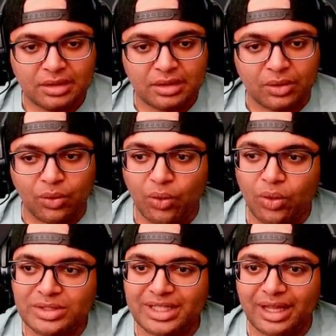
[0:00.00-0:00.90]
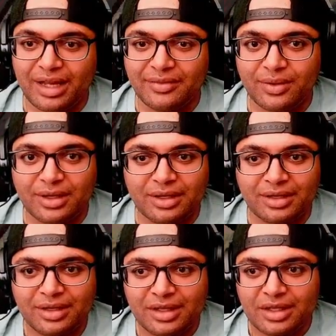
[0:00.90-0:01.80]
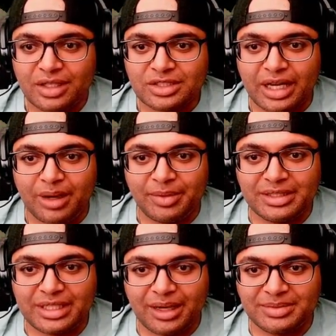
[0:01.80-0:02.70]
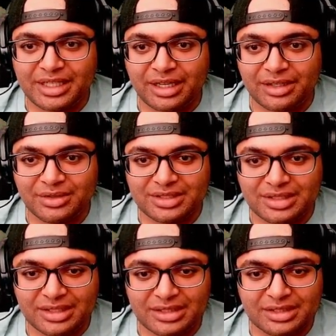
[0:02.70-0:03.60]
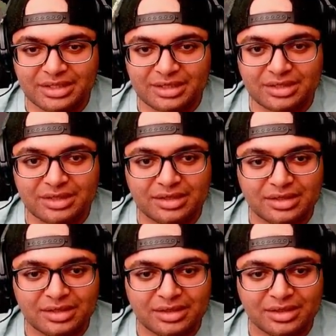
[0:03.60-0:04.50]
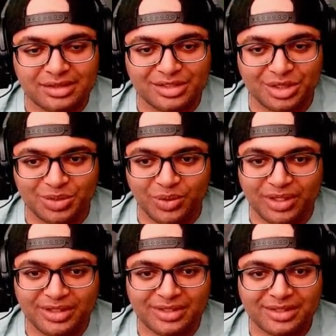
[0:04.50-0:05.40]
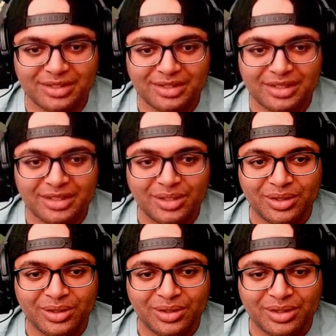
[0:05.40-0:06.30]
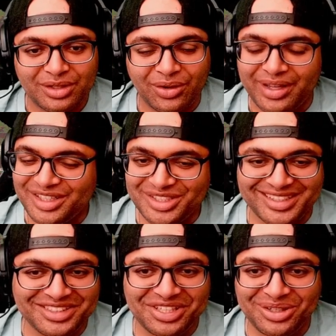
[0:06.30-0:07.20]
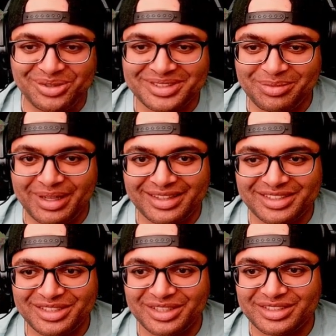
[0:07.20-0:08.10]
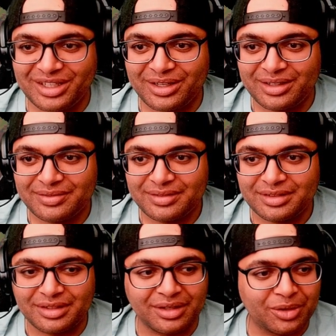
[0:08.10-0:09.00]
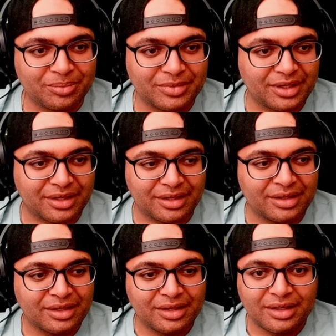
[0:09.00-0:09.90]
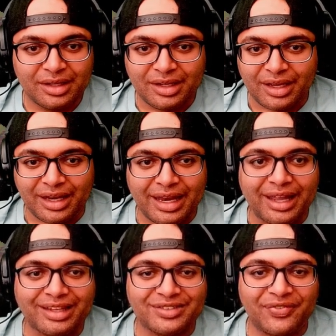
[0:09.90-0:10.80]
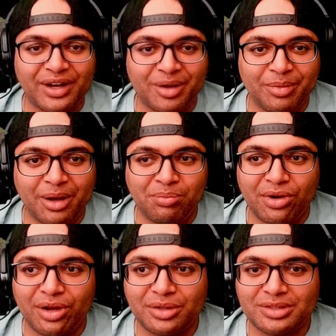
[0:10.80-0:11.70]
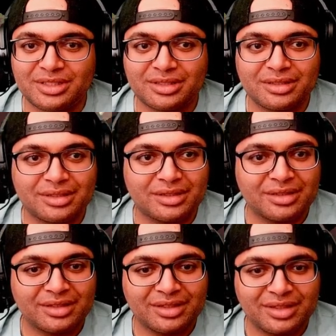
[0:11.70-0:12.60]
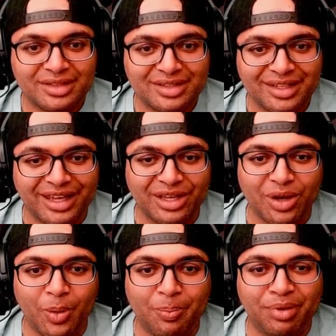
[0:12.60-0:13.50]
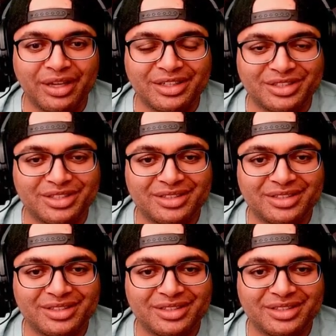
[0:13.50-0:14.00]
Oh, it's a live one. So how many times can I use these? Is it just once? Yo, can I just continuously make this shit a sawed off? Nope. Okay. And now let's fuck them up, bros. Hey, yo, bitch.